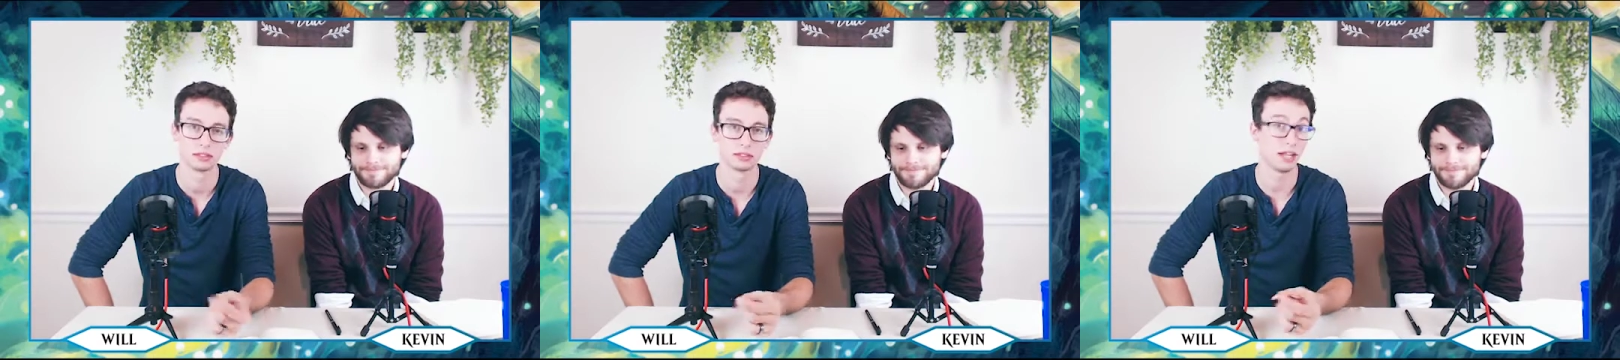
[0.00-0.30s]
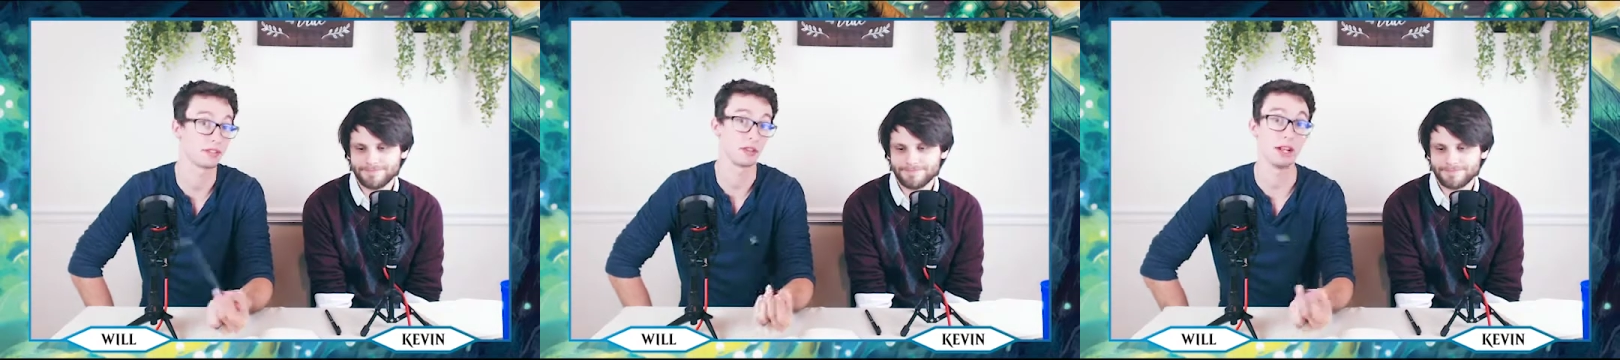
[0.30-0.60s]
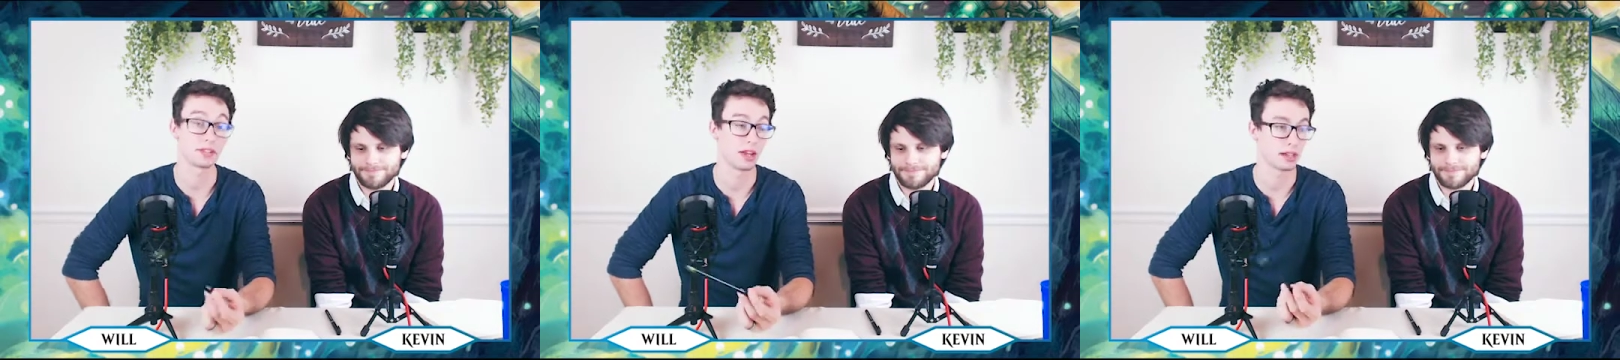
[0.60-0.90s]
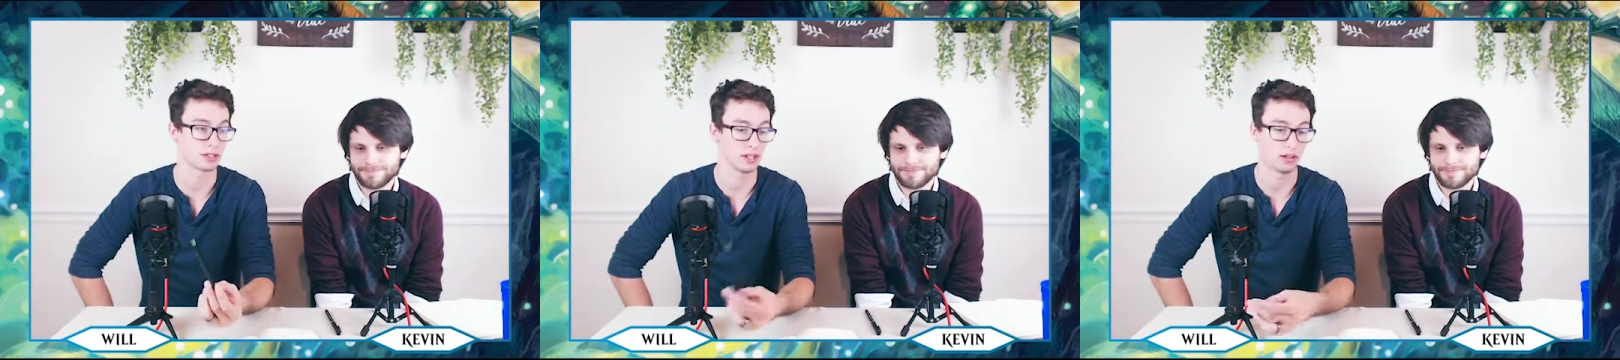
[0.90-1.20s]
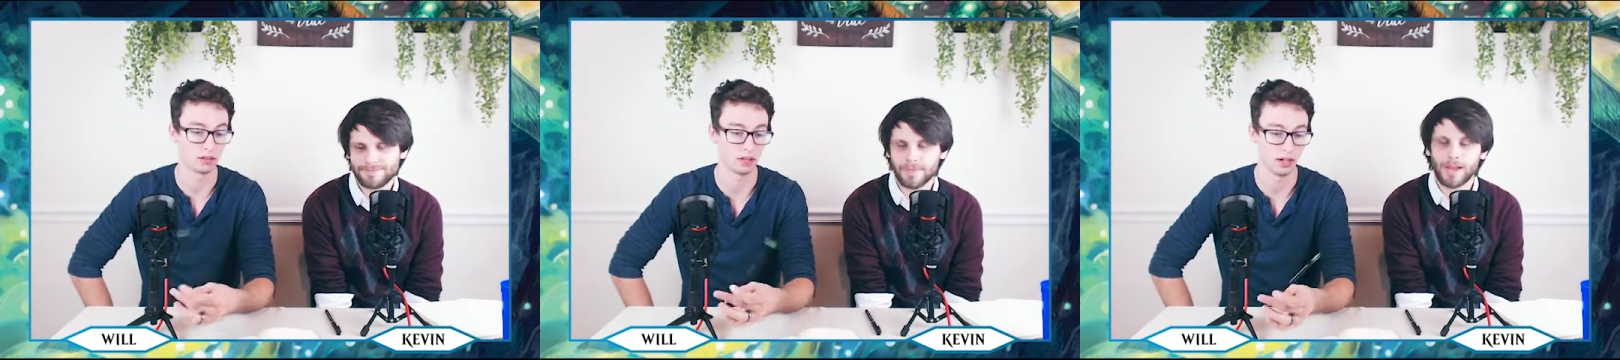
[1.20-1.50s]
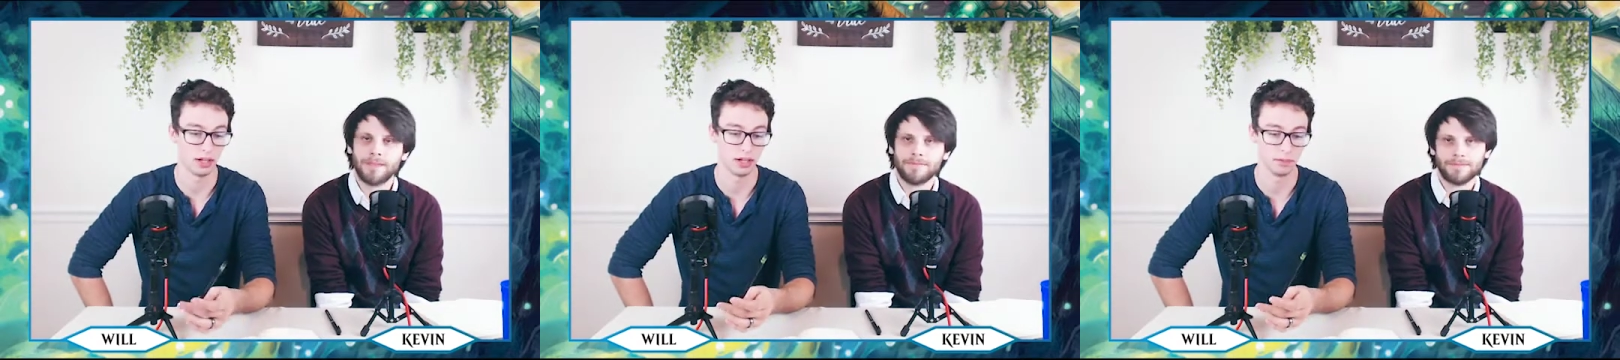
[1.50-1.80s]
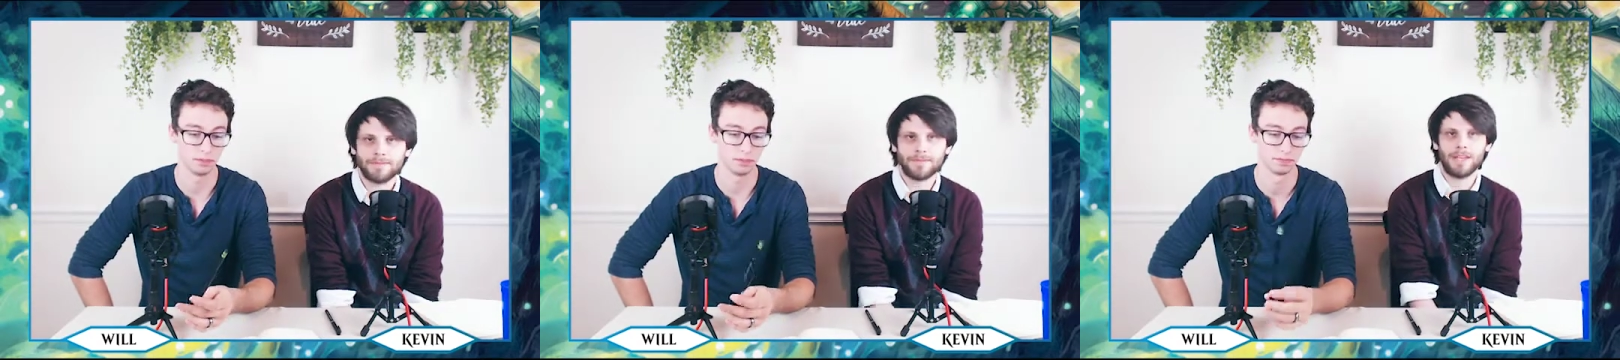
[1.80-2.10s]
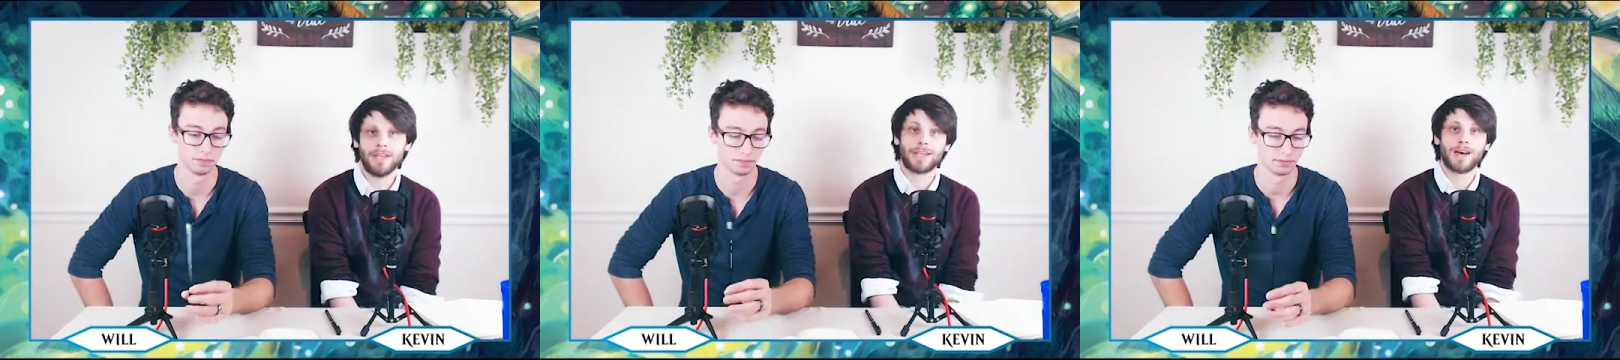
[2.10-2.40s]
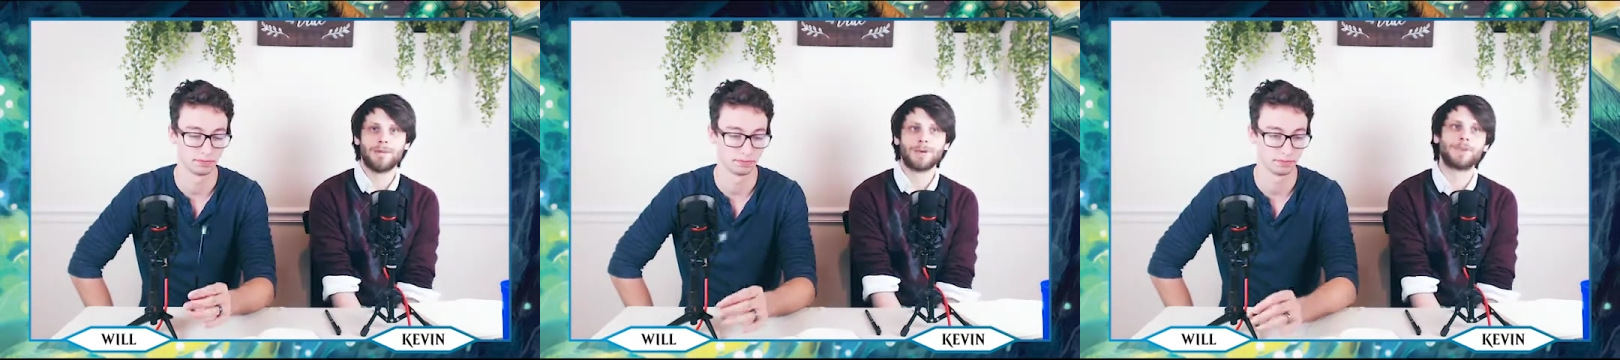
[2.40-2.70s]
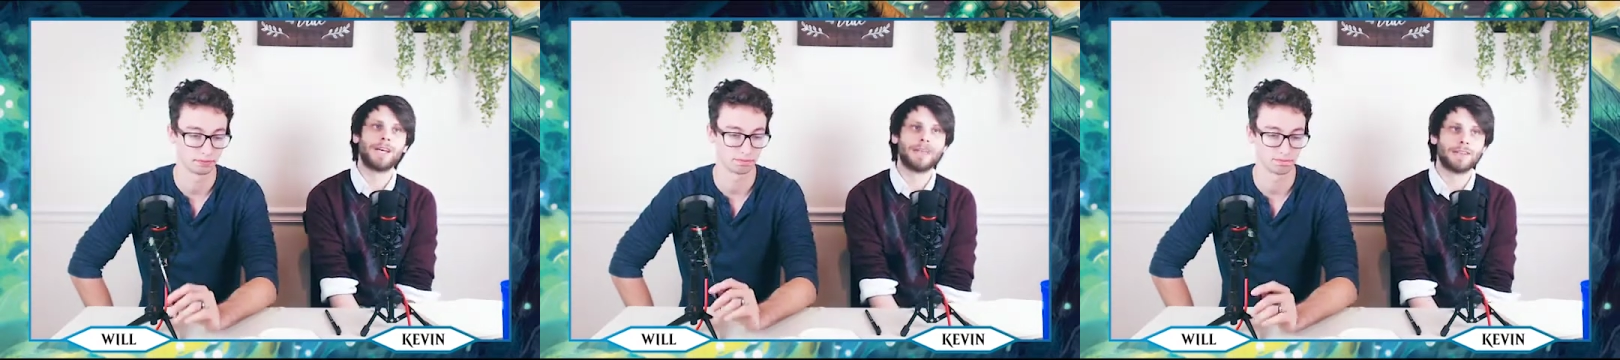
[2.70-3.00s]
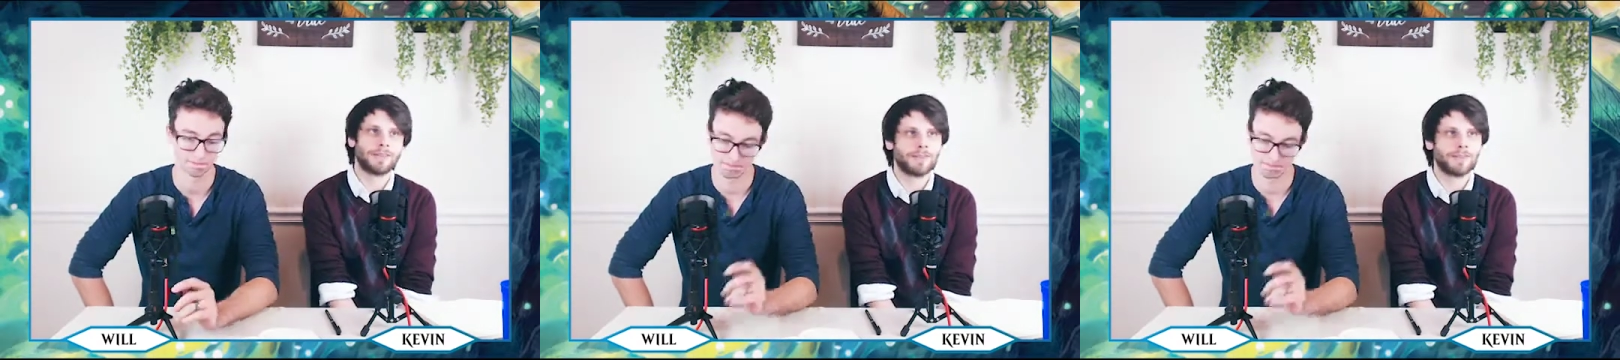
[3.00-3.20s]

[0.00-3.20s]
Speaker 1: Lots of lots of decks did. Yeah. Um, any combo deck,